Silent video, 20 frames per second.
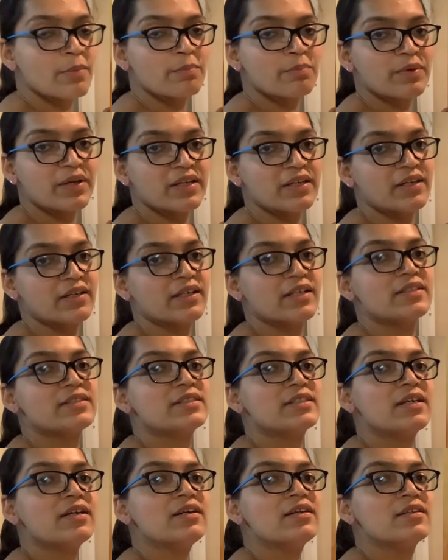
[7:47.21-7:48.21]
period,
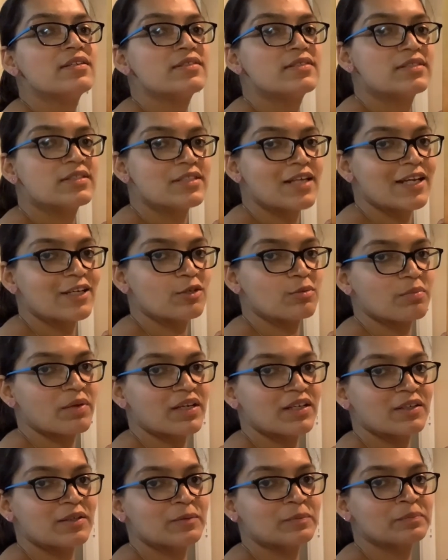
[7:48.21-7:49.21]
it's a
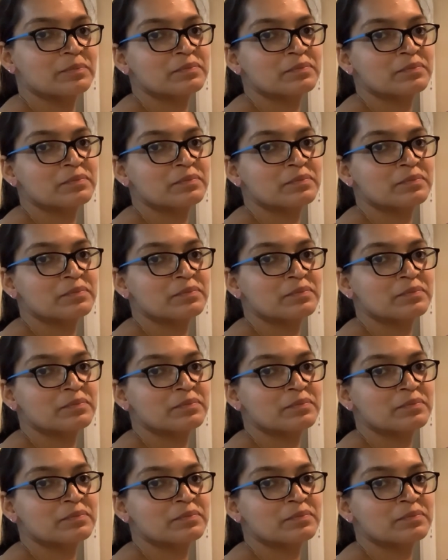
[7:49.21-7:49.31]
statement.